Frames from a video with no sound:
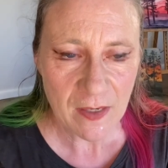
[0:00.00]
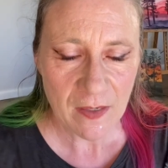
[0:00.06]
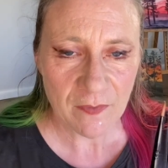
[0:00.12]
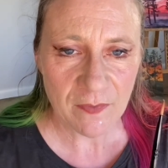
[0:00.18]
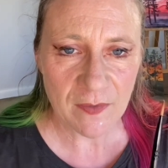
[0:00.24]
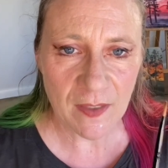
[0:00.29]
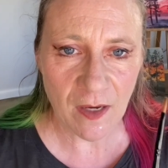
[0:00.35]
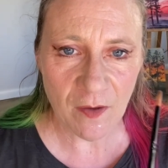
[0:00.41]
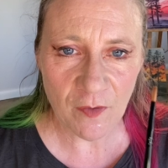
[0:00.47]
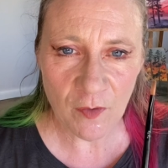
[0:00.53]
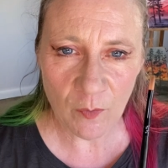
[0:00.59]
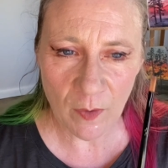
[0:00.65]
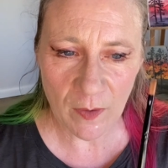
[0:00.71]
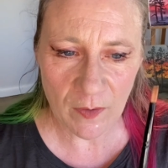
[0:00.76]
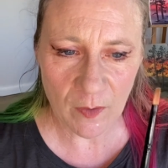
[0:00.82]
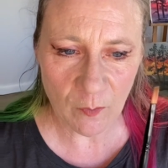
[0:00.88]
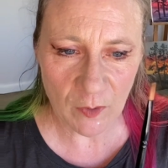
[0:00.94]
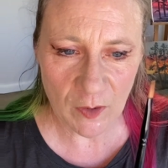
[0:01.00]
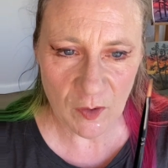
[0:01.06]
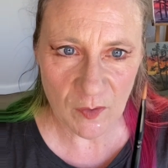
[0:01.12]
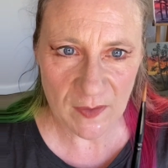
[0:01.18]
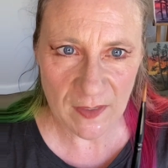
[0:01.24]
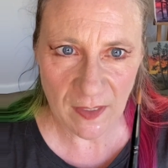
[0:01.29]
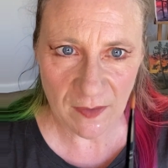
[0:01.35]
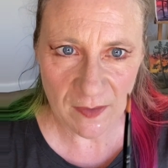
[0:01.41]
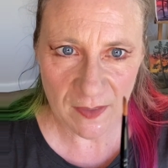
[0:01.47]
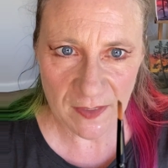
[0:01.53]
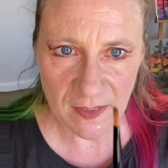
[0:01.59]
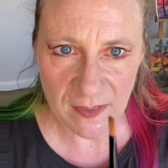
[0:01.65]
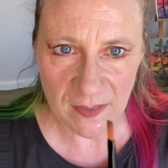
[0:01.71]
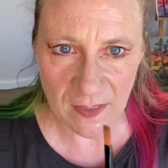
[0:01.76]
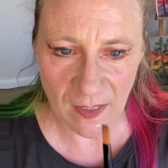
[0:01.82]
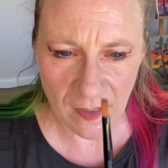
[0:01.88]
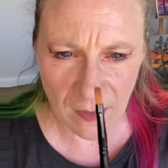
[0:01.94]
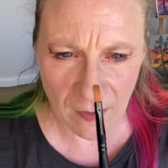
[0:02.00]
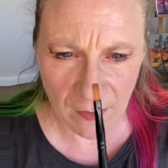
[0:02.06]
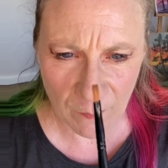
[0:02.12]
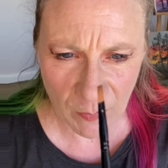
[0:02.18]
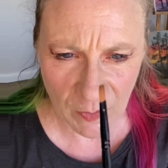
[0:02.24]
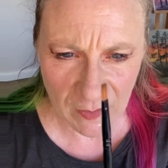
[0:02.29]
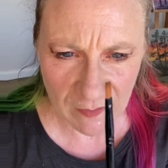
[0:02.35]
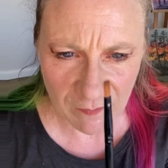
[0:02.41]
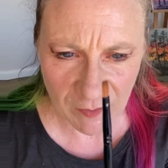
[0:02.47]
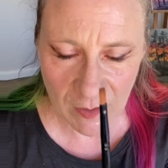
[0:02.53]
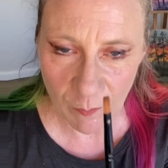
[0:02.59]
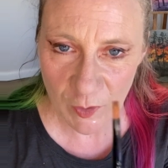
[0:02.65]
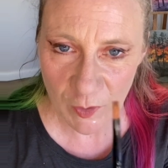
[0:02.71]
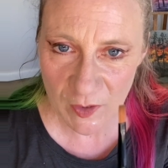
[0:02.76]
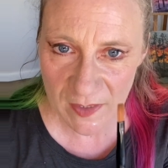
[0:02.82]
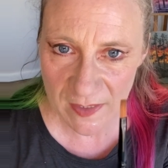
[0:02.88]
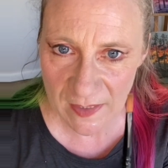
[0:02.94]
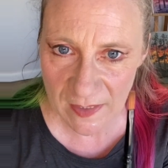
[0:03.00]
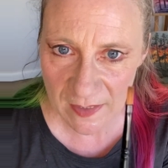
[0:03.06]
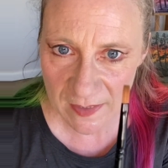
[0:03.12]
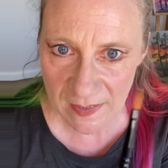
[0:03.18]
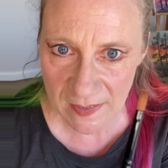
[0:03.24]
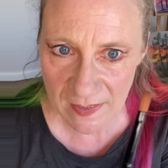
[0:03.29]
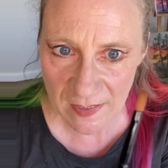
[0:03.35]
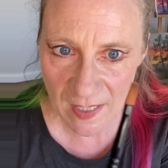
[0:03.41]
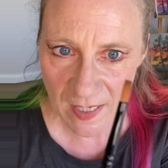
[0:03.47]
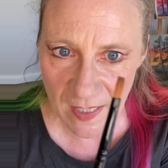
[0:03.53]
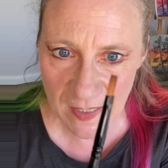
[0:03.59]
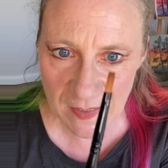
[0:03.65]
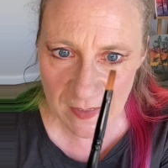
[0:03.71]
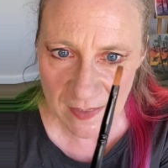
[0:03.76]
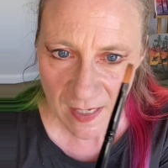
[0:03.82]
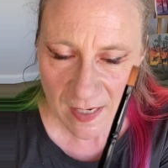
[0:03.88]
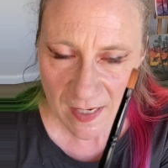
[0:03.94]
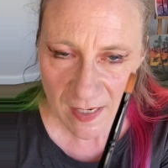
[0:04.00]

The other one that we're using, and this is I believe a number 6 size,